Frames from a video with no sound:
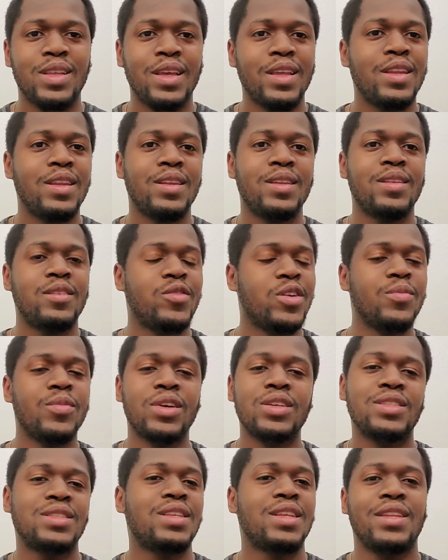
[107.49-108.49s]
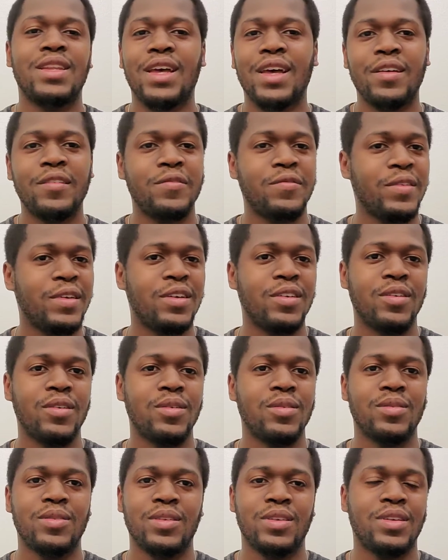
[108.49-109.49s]
DreamWorks did not
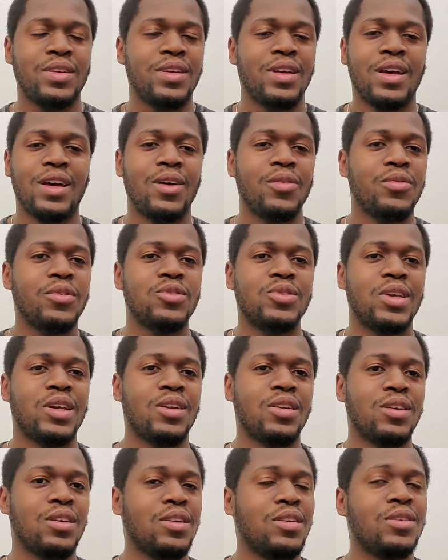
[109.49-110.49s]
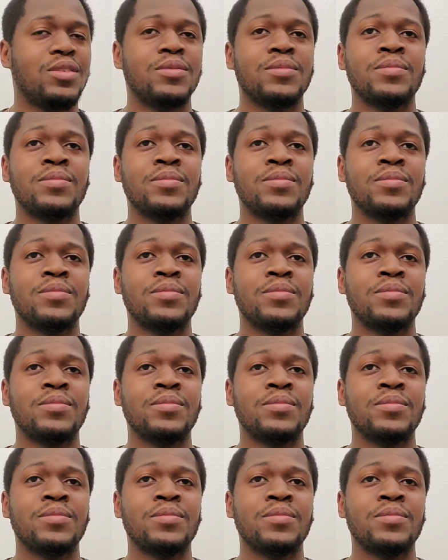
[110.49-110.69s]
fail. I don't think so at all.